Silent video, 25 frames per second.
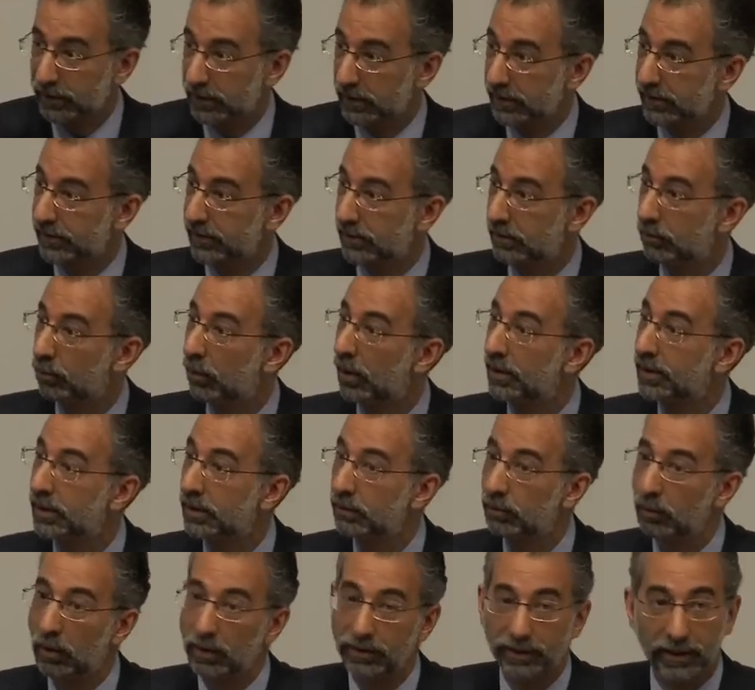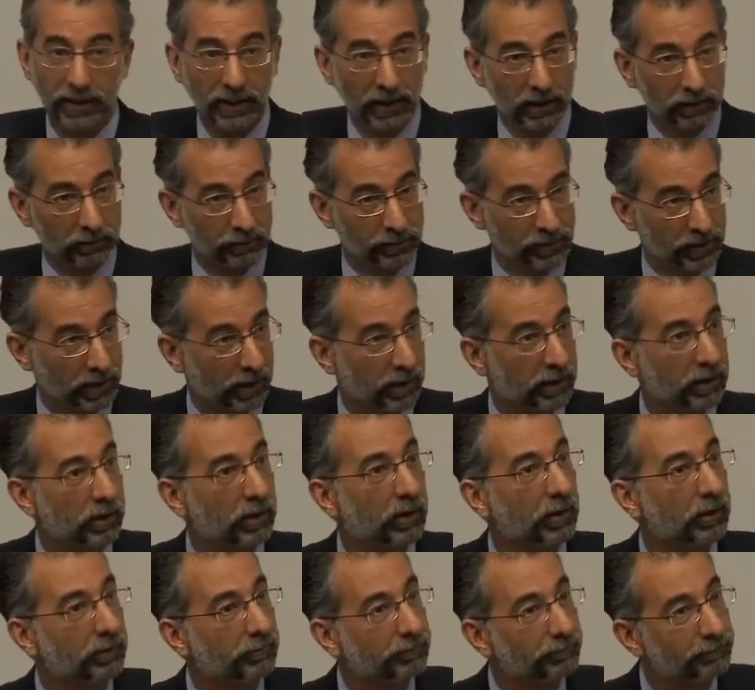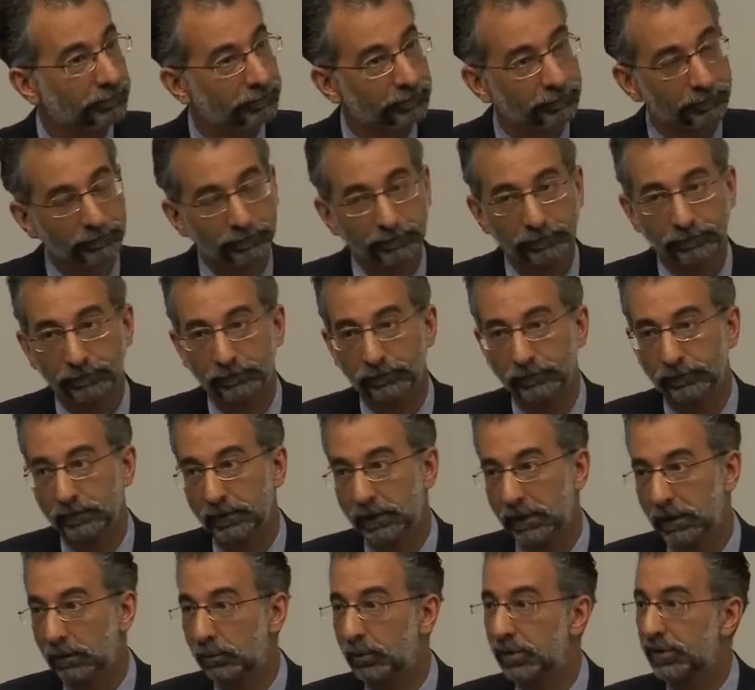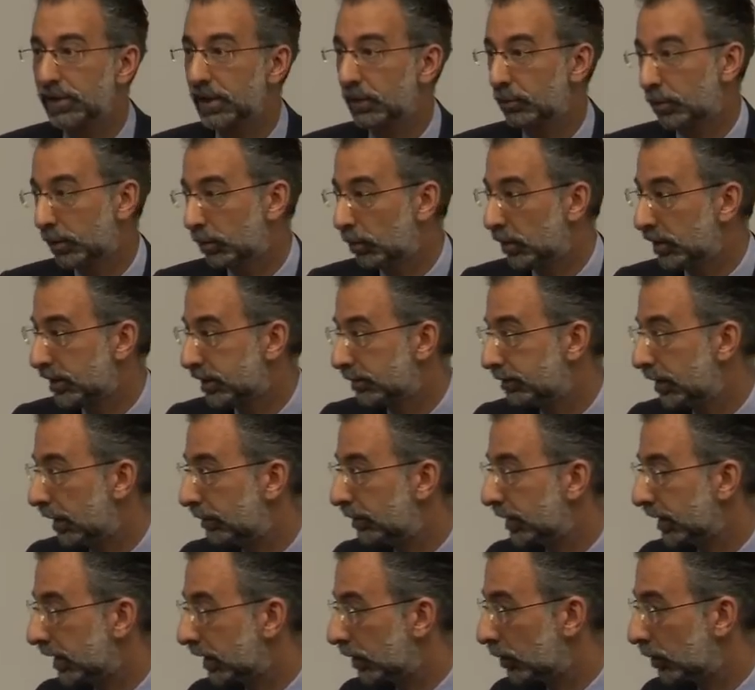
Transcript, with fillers: at us and wondered what the hell was going on. We said, we want a public